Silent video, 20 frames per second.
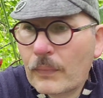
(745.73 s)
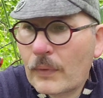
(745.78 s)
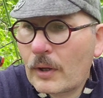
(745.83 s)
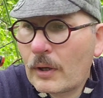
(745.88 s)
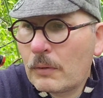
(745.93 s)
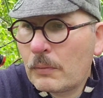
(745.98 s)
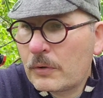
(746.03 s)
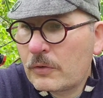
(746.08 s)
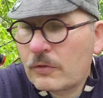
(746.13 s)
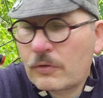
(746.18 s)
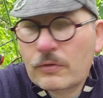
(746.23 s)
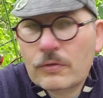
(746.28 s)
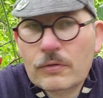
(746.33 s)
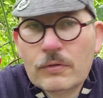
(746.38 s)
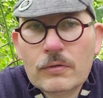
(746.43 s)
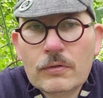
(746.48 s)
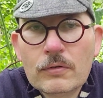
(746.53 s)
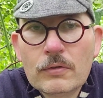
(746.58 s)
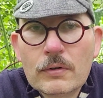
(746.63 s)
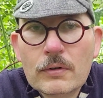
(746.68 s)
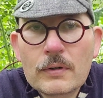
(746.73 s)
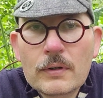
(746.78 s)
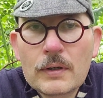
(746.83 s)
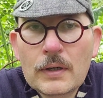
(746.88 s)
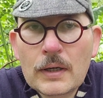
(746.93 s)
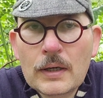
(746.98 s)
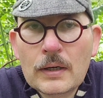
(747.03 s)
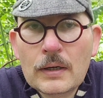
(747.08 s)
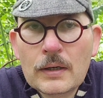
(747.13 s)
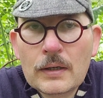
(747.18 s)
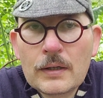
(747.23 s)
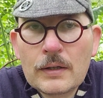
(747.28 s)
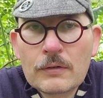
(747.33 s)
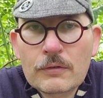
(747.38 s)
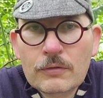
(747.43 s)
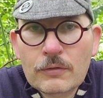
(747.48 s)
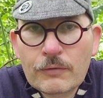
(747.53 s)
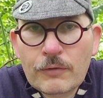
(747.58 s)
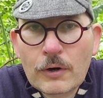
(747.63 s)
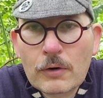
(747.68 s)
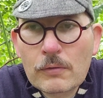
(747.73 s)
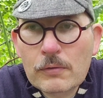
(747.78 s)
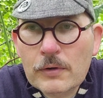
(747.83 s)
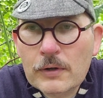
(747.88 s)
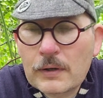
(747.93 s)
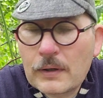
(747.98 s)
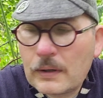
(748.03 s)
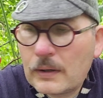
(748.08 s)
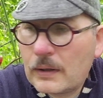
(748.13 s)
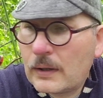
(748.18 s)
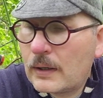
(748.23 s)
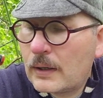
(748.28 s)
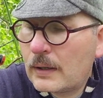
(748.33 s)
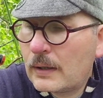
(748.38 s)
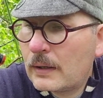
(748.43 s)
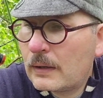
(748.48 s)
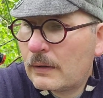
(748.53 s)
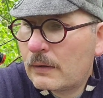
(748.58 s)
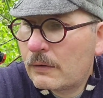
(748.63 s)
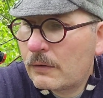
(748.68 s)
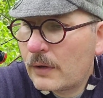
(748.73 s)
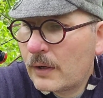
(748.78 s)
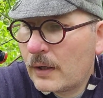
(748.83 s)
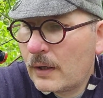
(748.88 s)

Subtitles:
which is the folder, and